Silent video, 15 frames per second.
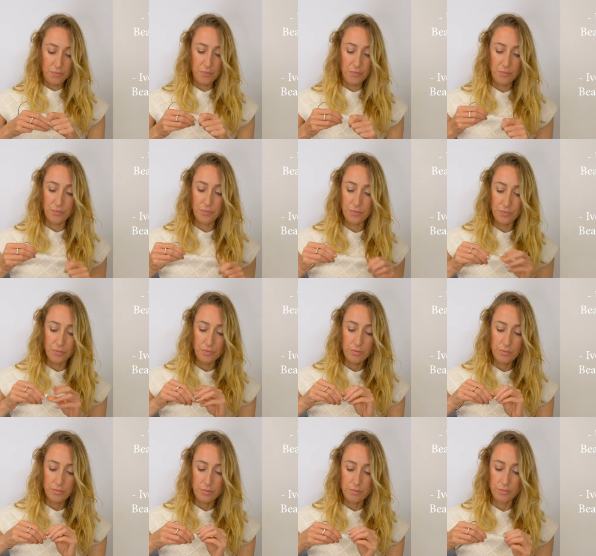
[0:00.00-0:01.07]

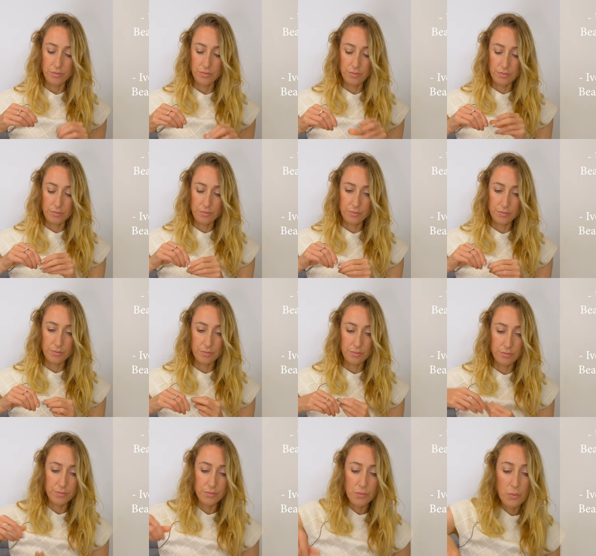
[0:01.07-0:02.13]

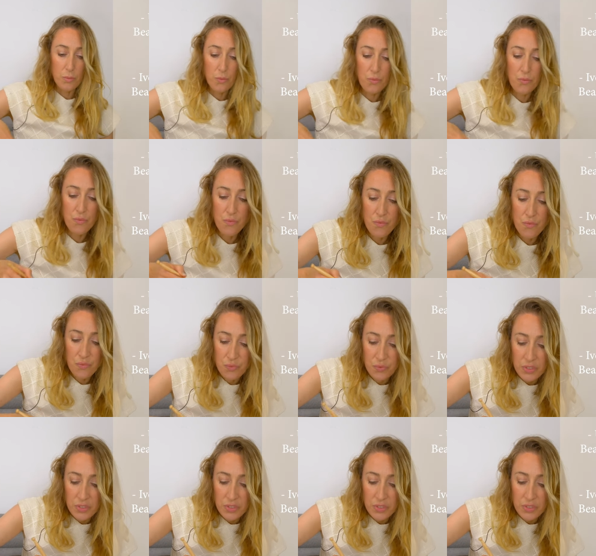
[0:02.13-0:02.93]
[no speech]